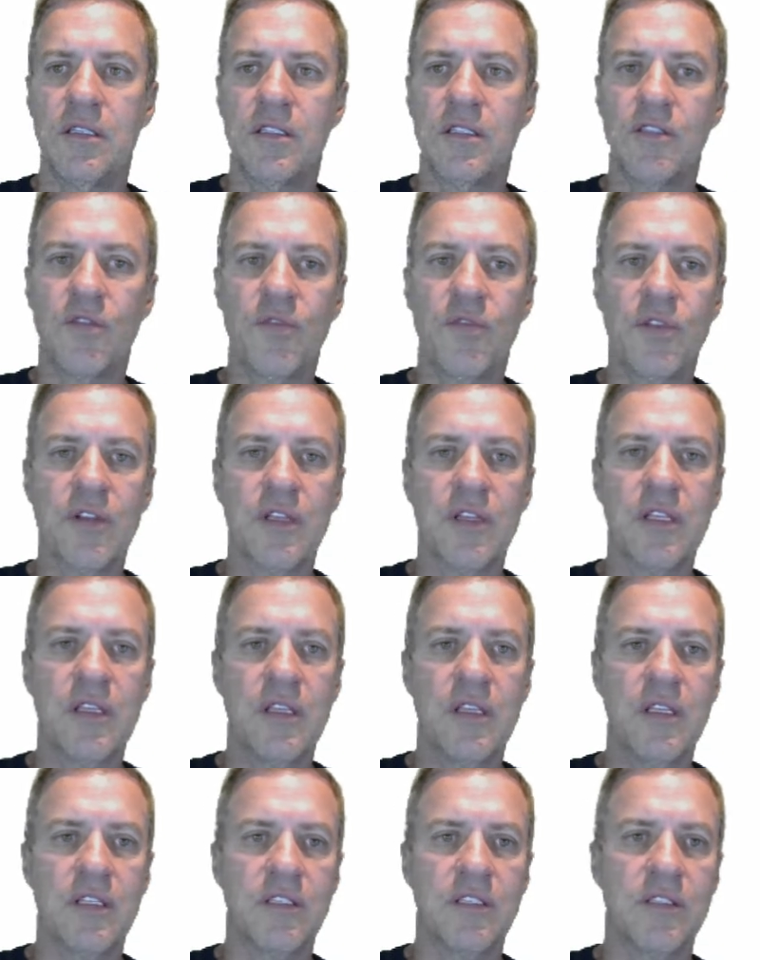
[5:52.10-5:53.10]
So if we look
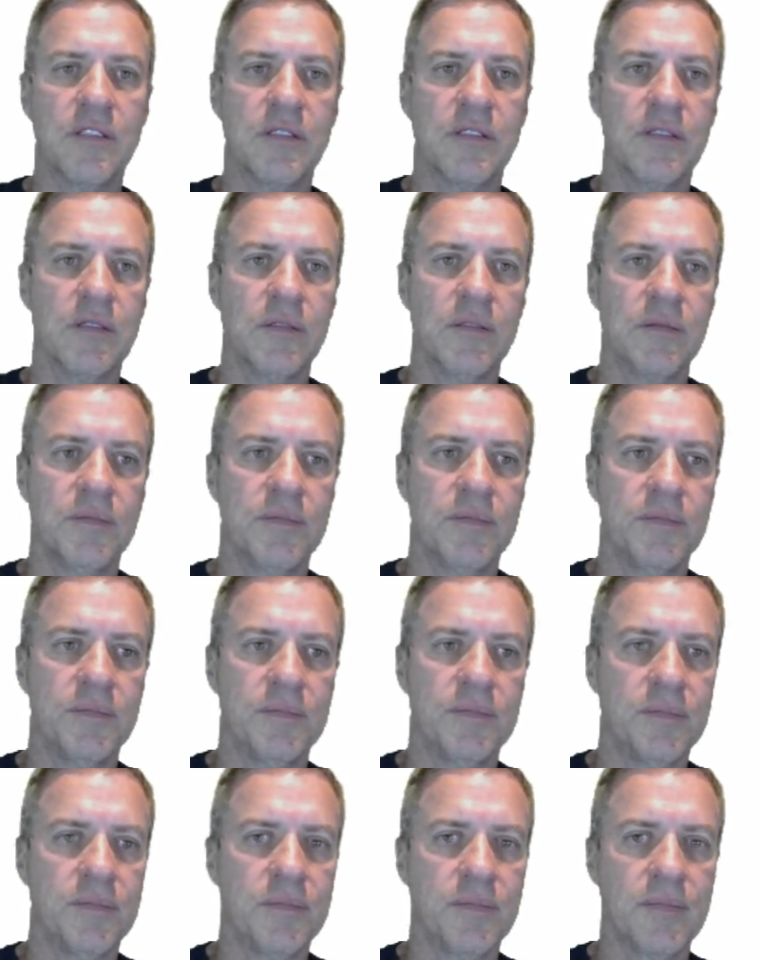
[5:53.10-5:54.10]
at this
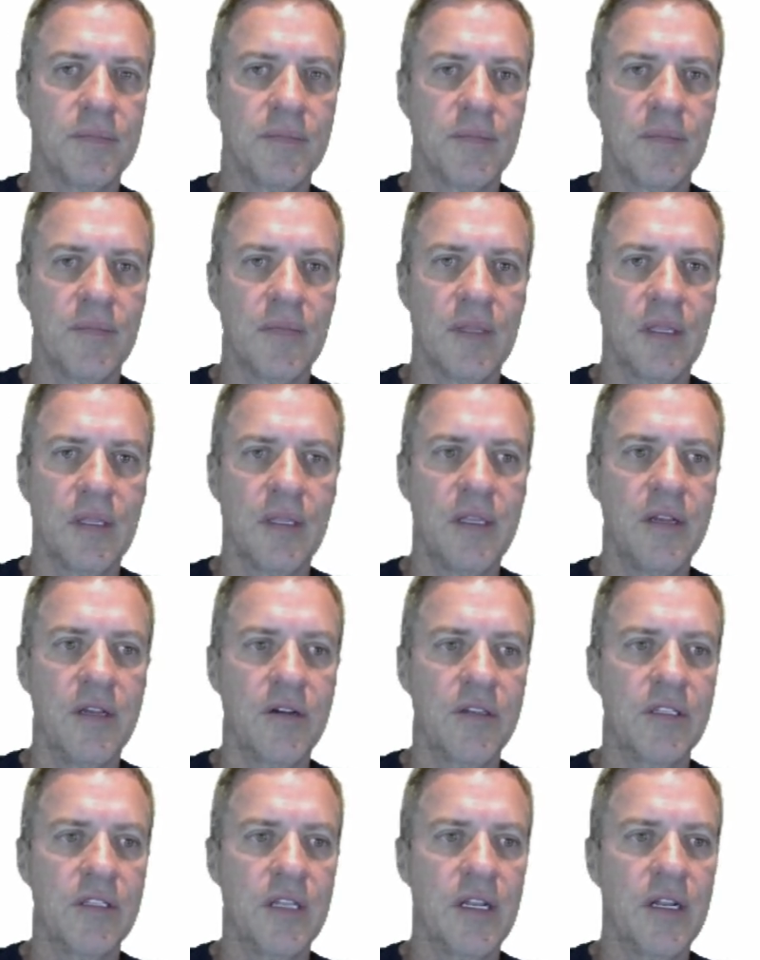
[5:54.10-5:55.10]

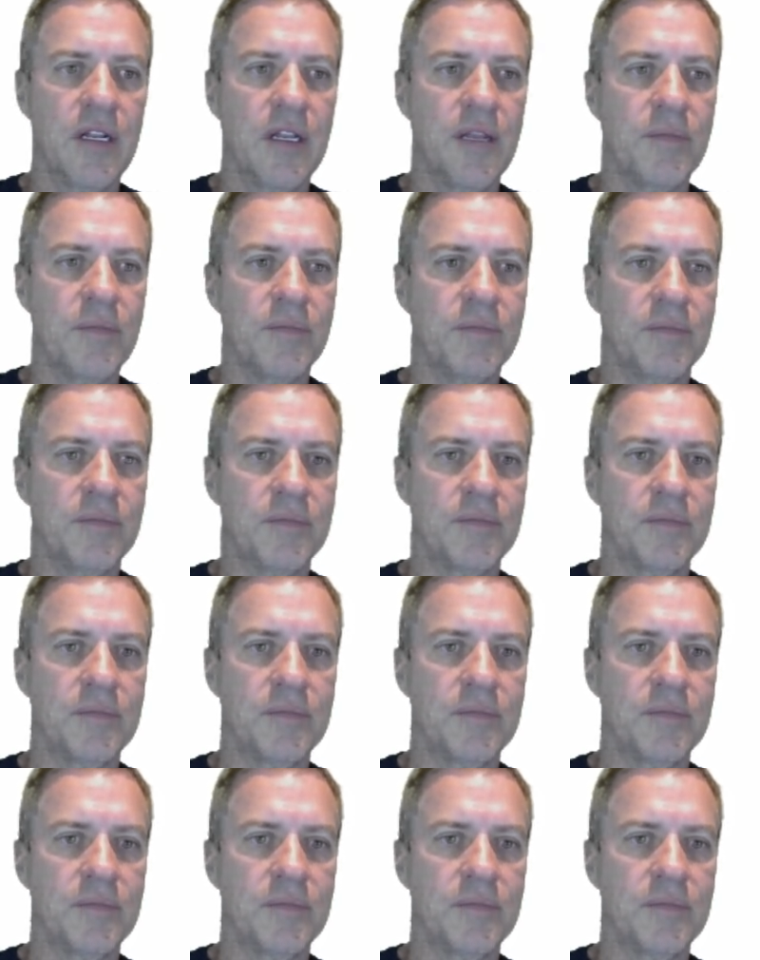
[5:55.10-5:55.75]
gear setup,